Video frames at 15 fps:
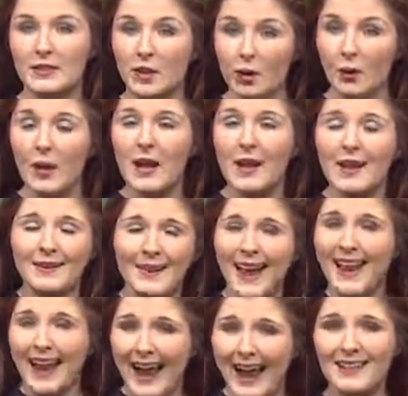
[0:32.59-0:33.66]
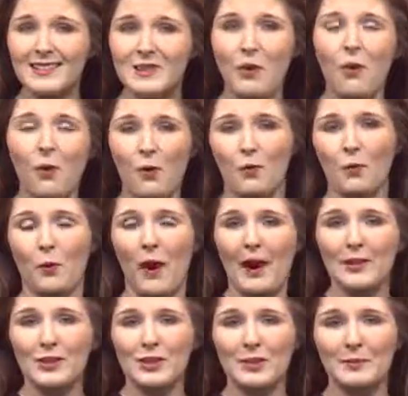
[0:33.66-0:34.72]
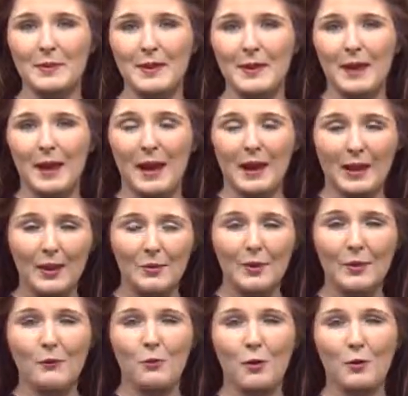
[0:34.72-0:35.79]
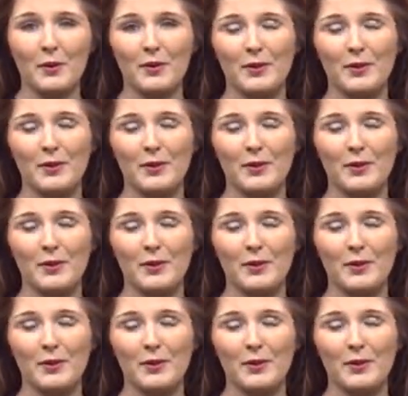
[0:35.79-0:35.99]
So not as cold. We'll actually be a little bit warmer